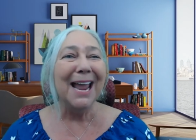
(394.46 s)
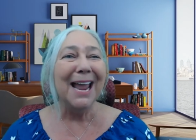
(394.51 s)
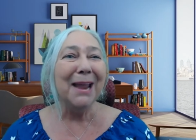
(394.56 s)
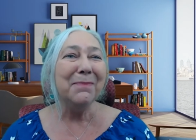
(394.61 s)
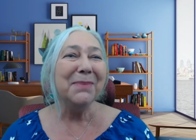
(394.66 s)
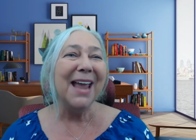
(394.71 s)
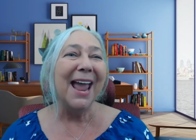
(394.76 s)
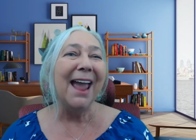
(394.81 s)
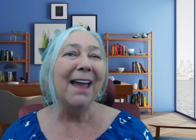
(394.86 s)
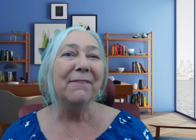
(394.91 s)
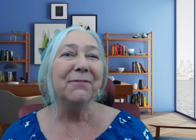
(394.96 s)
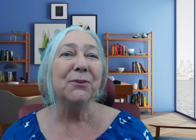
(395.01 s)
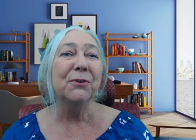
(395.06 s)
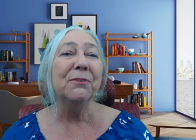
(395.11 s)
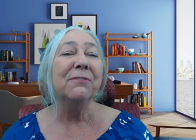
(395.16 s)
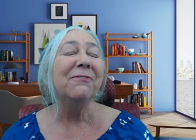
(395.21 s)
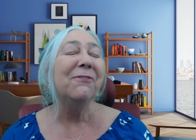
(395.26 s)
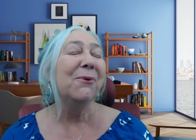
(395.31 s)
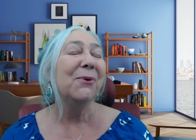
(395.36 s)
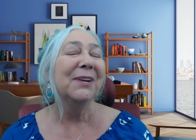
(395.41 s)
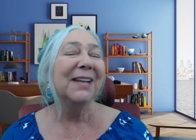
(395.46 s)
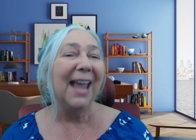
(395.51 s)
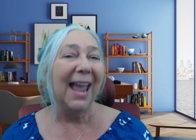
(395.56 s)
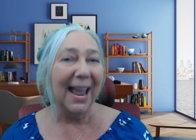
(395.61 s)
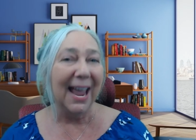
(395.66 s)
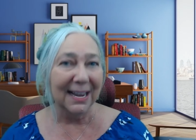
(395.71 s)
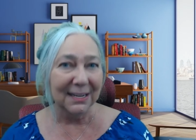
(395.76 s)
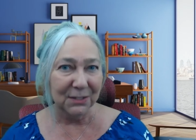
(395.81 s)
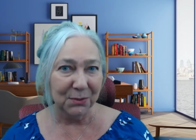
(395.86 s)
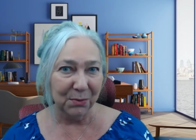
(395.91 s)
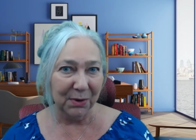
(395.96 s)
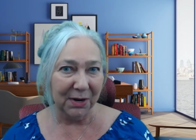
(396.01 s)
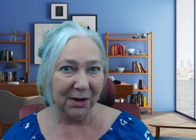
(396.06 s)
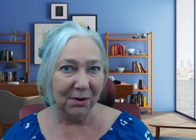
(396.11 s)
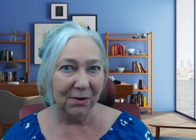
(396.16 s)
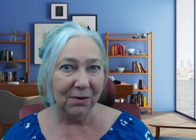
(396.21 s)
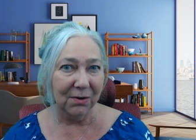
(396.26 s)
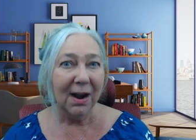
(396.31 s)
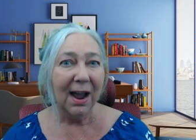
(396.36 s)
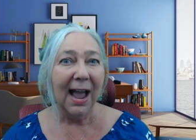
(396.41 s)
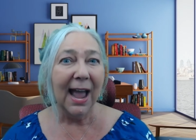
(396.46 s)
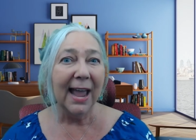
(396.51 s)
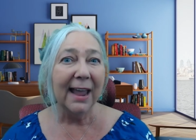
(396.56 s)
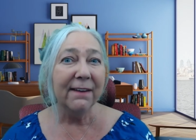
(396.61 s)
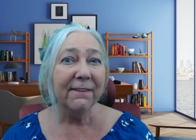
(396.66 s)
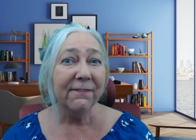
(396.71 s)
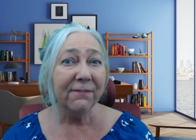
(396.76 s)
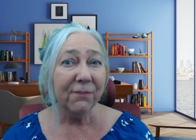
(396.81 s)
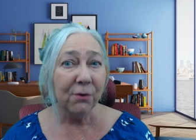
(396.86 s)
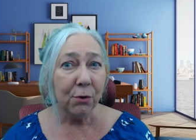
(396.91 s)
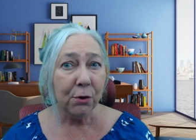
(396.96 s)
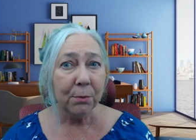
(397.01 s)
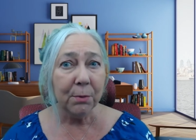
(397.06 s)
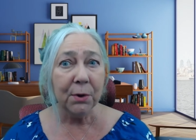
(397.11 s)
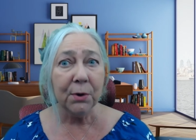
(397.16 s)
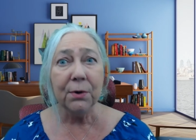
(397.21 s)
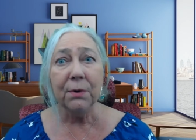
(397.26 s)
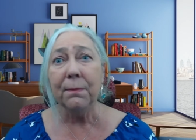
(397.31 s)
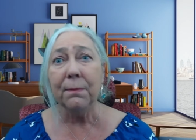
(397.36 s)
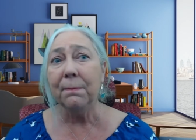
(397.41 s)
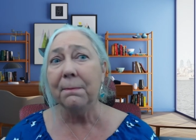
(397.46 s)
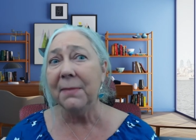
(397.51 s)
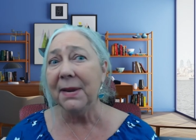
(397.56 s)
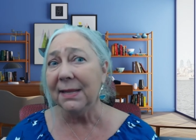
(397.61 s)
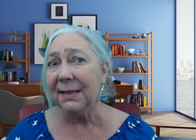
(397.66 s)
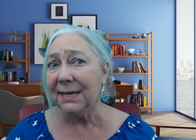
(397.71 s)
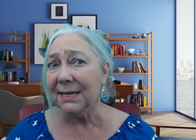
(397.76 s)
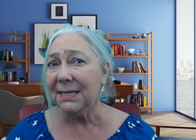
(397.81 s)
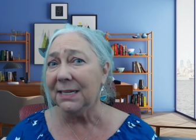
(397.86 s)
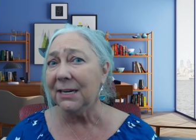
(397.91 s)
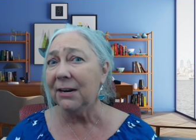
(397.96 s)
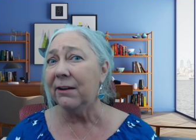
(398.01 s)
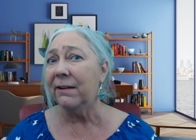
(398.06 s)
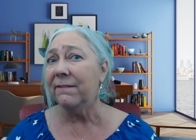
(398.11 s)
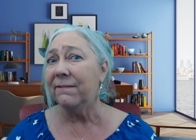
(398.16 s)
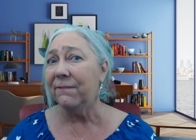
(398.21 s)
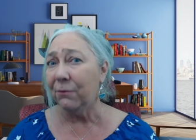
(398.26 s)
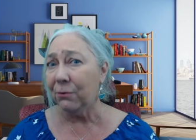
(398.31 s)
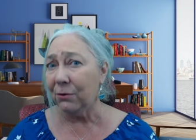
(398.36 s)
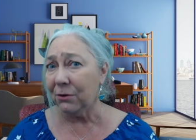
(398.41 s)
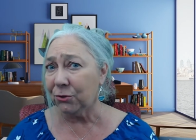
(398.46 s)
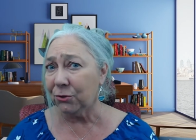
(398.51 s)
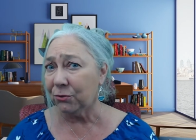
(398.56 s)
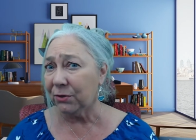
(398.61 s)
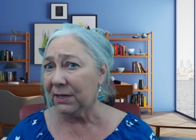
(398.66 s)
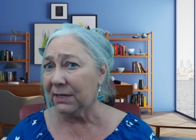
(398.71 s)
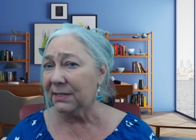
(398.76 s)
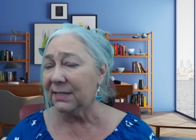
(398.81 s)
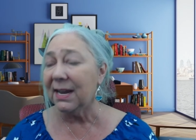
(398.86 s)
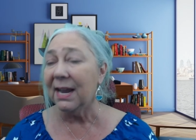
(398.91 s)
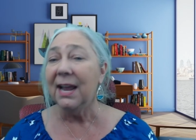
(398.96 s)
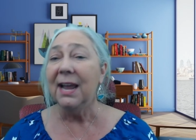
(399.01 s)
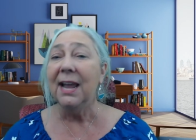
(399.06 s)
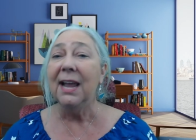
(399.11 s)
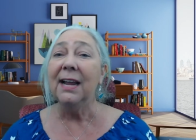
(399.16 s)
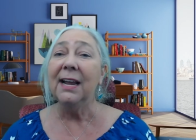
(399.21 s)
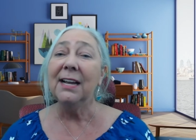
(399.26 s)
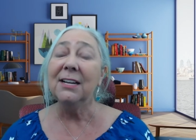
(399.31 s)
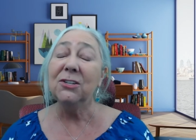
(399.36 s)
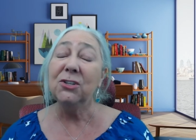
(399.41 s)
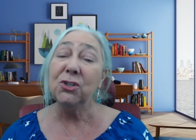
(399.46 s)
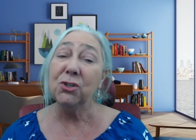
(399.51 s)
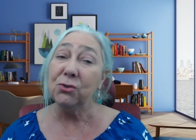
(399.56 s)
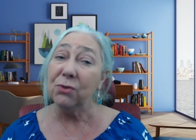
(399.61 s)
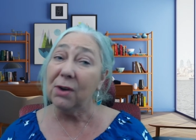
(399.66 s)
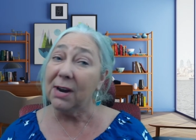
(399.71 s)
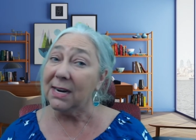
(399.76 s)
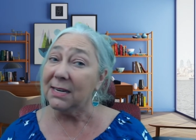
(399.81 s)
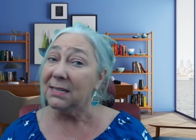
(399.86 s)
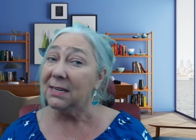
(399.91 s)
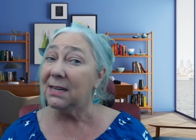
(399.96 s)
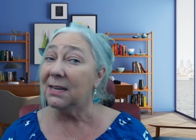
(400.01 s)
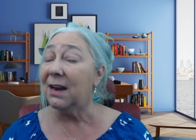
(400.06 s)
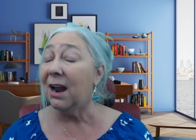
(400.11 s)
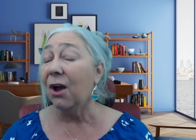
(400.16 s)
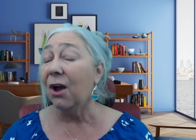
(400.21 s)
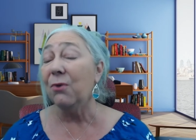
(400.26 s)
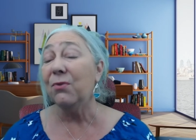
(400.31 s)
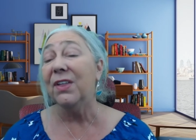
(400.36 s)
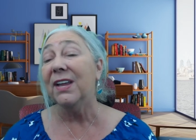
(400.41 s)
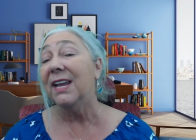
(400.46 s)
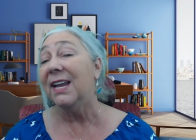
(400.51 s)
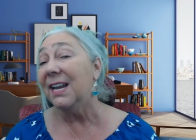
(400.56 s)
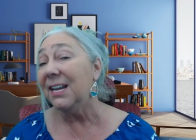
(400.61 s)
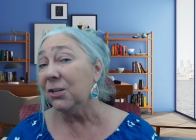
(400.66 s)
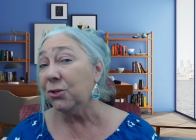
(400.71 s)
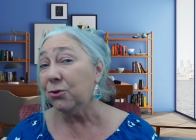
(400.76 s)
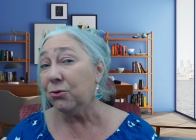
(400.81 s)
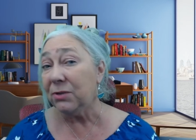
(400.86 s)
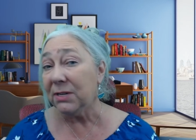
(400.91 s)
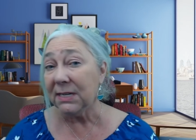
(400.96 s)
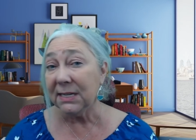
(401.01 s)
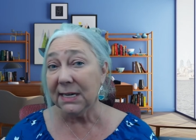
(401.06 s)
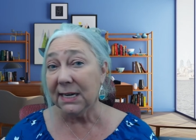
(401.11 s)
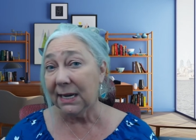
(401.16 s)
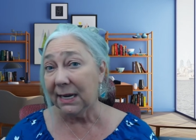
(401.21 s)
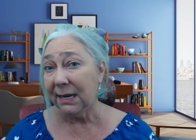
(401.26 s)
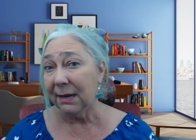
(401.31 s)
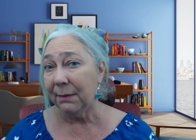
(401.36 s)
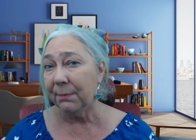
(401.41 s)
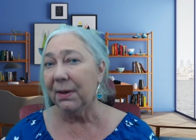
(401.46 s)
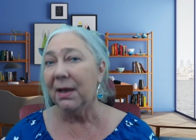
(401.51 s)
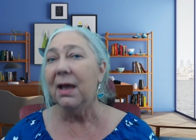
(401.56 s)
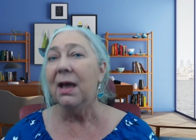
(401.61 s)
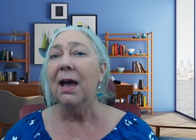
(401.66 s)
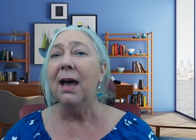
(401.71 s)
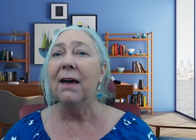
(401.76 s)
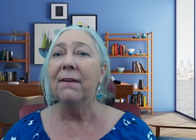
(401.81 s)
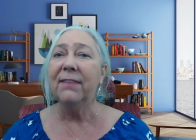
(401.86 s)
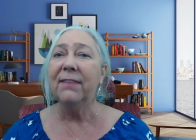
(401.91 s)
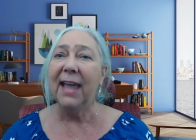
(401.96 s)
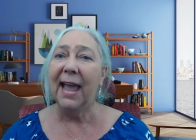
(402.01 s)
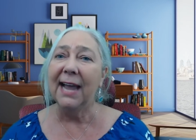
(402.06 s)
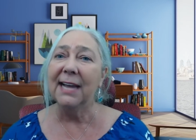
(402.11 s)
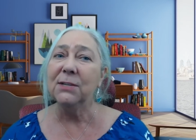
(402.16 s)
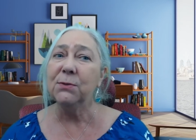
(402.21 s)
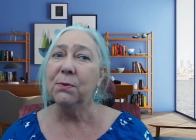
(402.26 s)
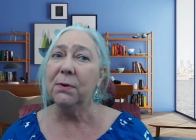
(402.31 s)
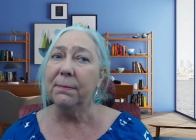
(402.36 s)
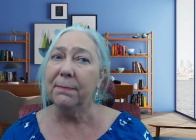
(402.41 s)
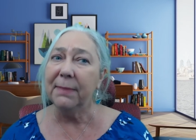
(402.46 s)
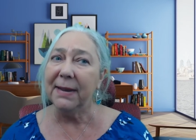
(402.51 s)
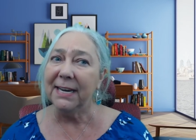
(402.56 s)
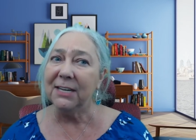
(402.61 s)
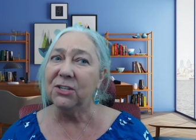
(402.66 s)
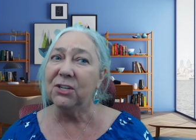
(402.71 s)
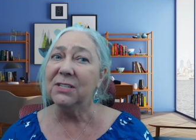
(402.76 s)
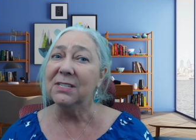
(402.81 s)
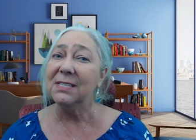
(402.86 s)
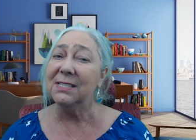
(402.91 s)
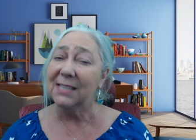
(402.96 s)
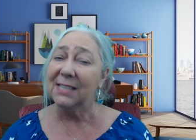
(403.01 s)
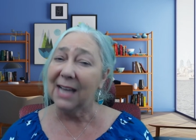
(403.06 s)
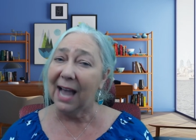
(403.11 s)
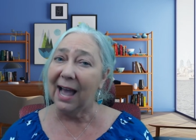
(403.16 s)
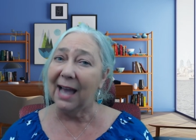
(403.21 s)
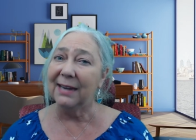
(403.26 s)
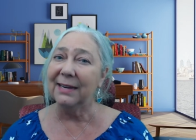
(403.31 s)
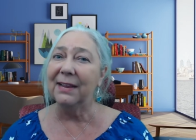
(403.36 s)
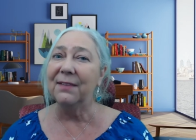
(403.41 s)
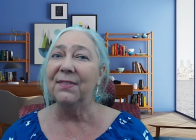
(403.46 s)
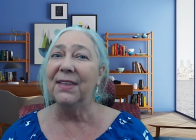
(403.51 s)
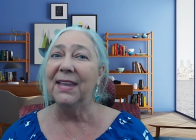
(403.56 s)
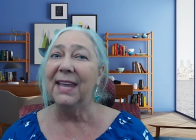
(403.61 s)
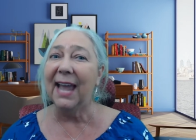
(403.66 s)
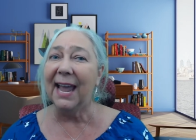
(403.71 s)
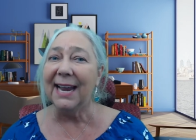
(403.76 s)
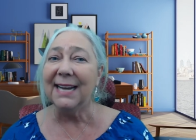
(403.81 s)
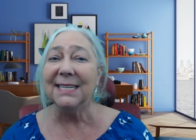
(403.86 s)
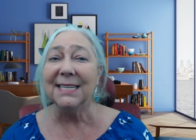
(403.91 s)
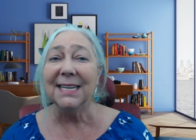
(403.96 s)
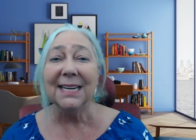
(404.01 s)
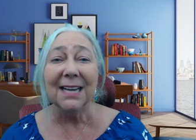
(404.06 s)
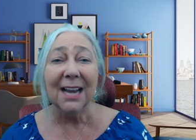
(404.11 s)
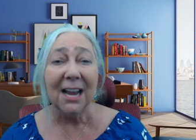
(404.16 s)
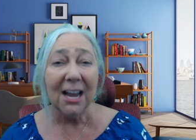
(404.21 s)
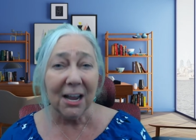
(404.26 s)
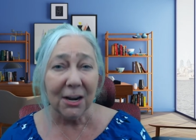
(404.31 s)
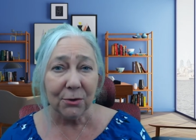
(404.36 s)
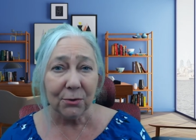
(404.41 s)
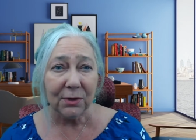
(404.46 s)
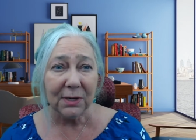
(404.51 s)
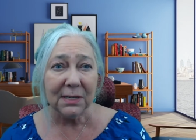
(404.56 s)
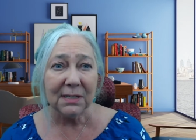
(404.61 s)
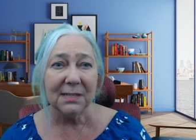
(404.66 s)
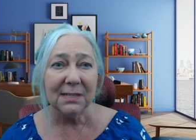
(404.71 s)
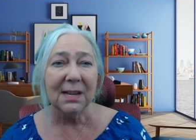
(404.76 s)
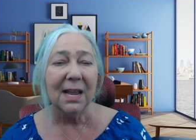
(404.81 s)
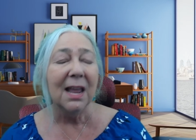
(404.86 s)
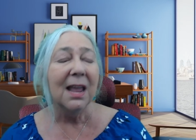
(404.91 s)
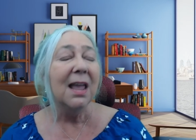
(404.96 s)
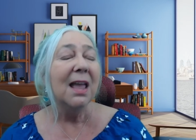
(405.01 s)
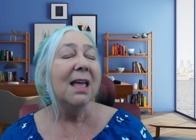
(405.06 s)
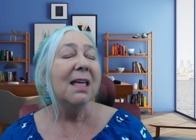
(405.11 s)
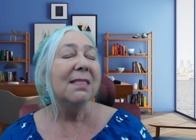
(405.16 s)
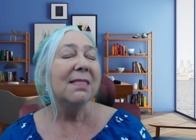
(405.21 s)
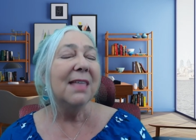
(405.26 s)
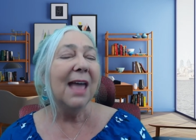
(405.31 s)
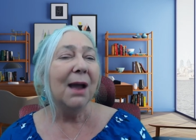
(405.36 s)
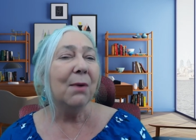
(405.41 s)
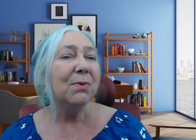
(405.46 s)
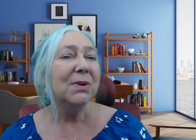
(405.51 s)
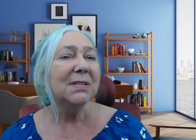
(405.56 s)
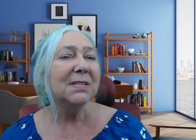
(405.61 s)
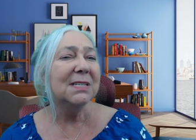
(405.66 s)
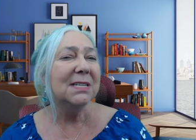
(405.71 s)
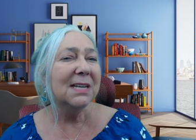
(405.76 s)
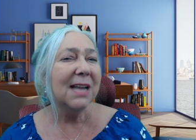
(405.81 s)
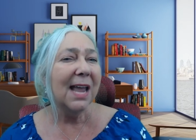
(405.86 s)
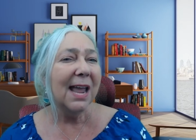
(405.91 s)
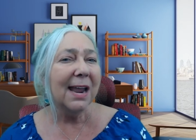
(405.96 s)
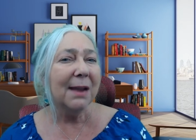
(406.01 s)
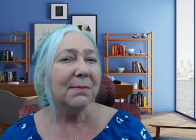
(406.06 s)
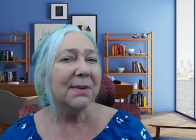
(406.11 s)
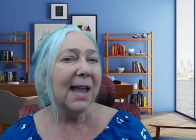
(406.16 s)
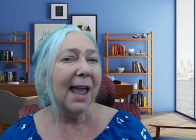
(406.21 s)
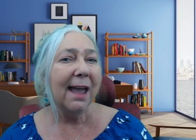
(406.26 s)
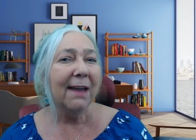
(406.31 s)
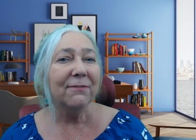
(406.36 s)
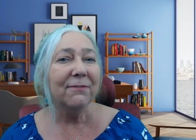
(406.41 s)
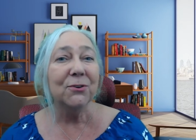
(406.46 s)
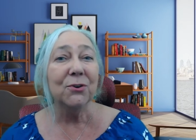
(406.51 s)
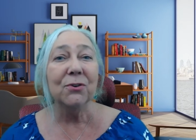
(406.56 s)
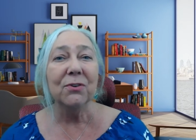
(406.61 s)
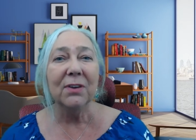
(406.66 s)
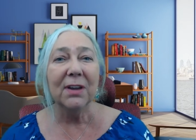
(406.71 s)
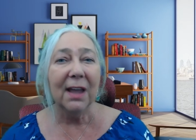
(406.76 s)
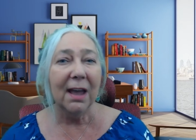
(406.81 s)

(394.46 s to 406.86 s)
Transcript: named after Fort Caswell, a former military fortress constructed on the eastern tip of Caswell Beach's site in the 1800s that was named after